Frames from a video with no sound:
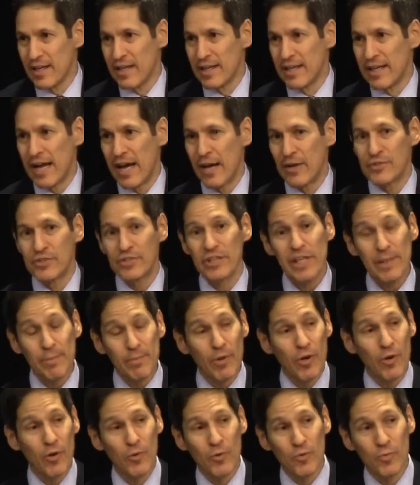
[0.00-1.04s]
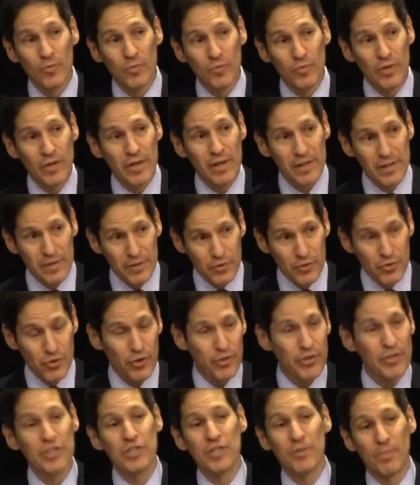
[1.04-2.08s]
Now, Styblo
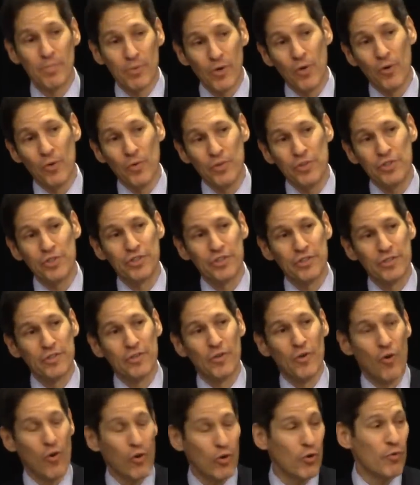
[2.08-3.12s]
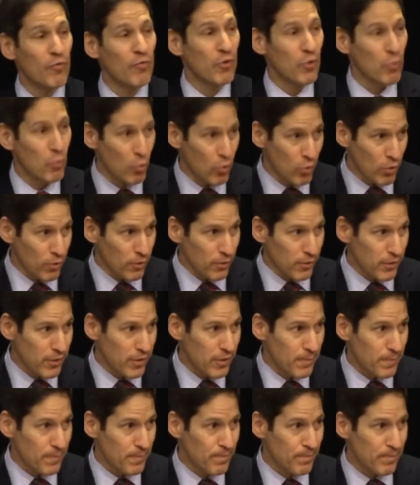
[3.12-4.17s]
took this approach all over the world.
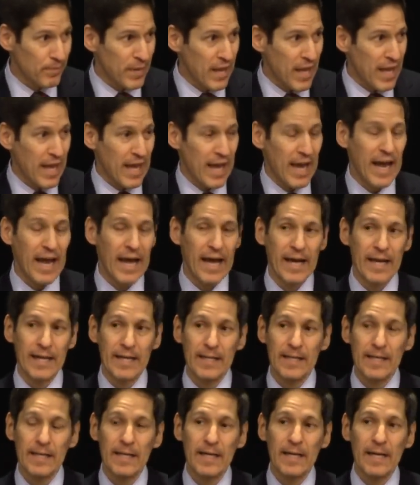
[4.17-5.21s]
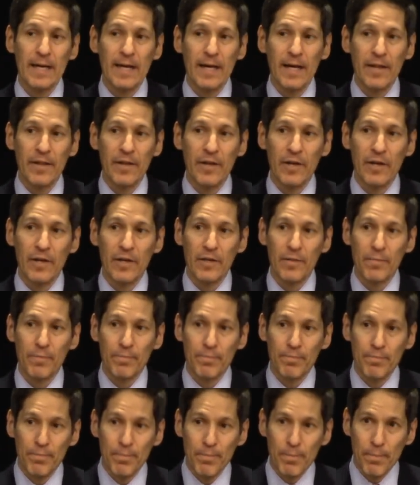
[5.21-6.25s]
And the
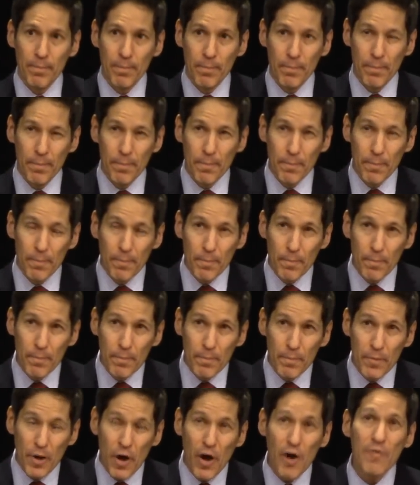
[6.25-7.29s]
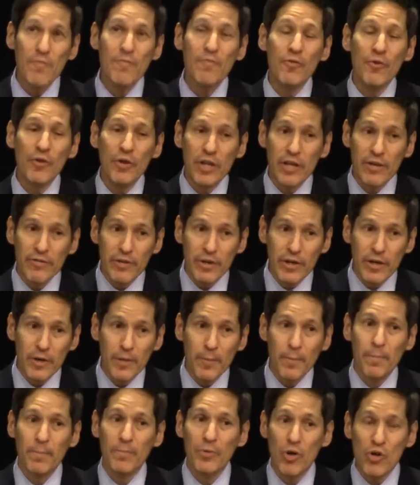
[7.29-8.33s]

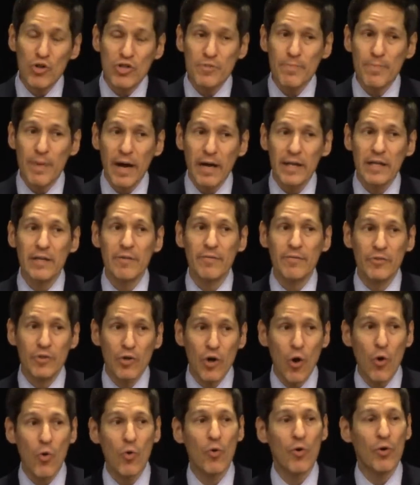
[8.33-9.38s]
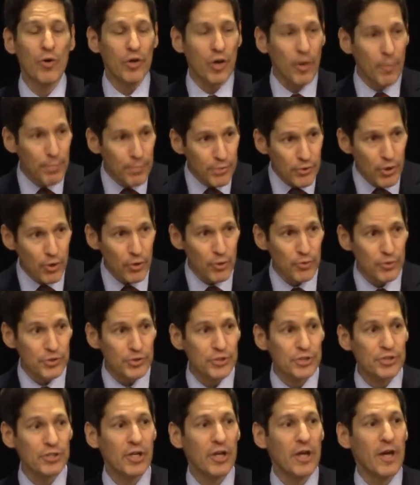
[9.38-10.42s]
unforgiving prospective cohort
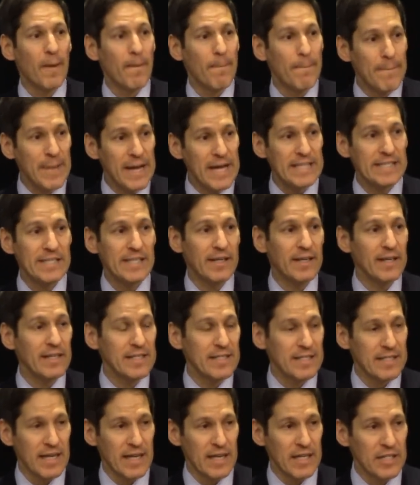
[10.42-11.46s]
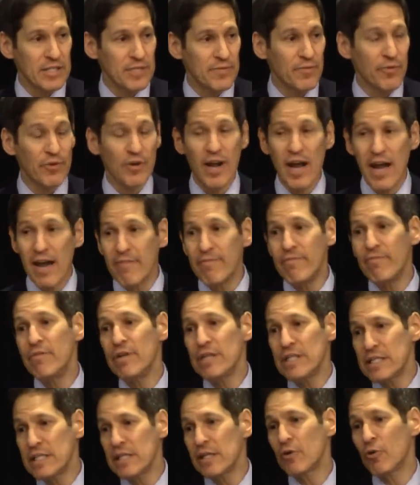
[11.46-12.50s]
approach basically says for every
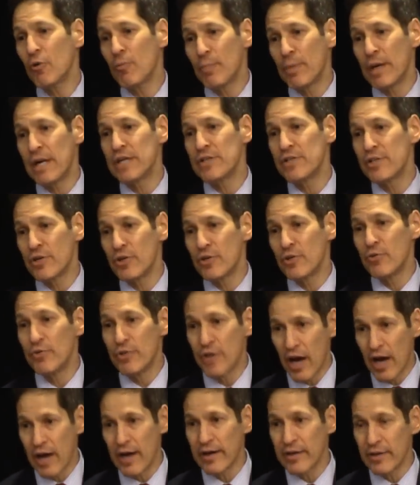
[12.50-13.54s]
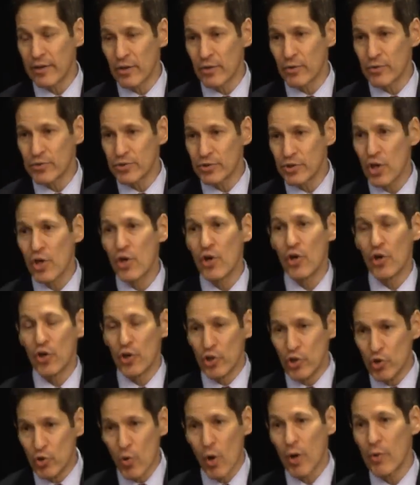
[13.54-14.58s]
single patient you diagnose,
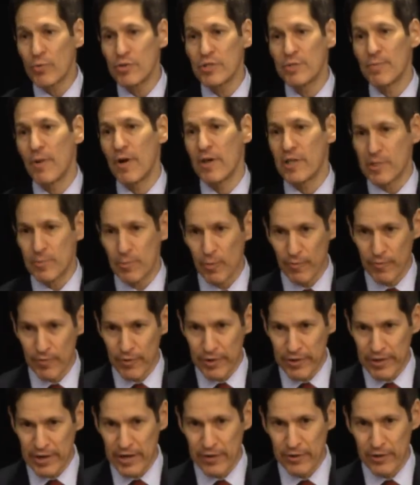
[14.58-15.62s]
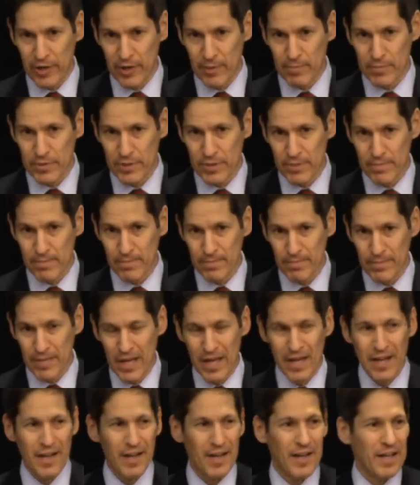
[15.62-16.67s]
you are responsible for their outcomes.
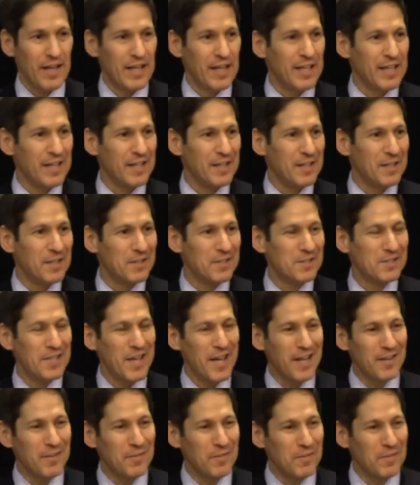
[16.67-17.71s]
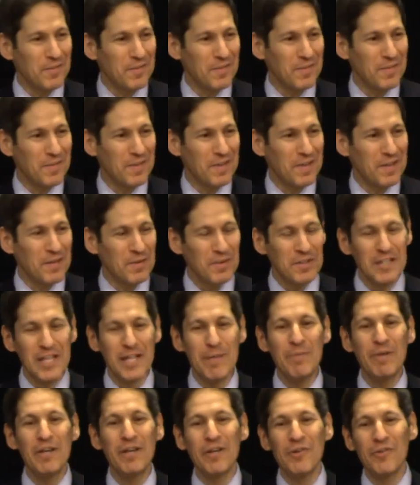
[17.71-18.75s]
He said
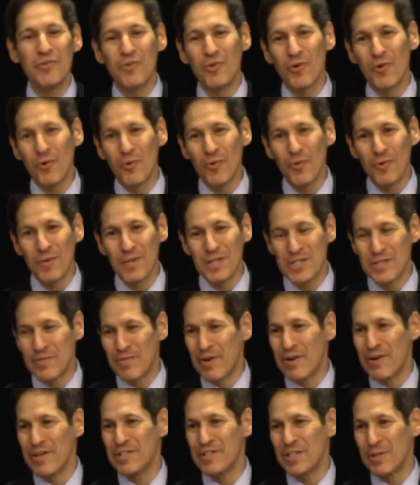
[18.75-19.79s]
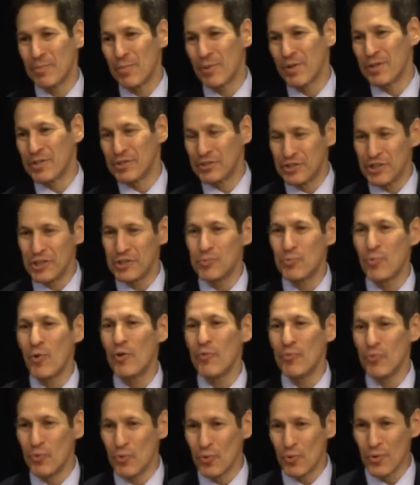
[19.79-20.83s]
TB control is very simple. There's just
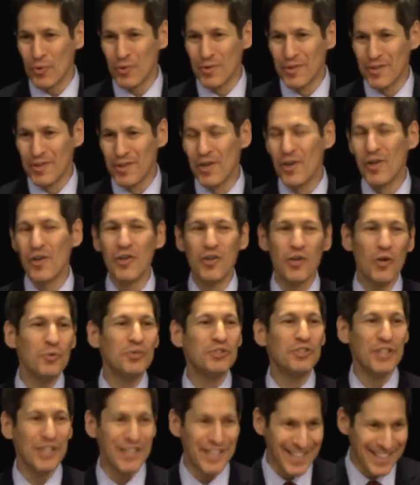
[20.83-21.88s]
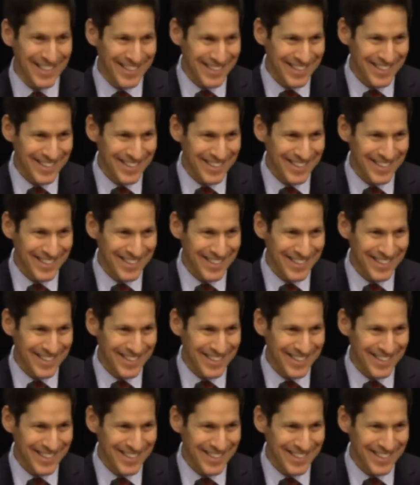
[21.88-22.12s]
one rule, no cheating.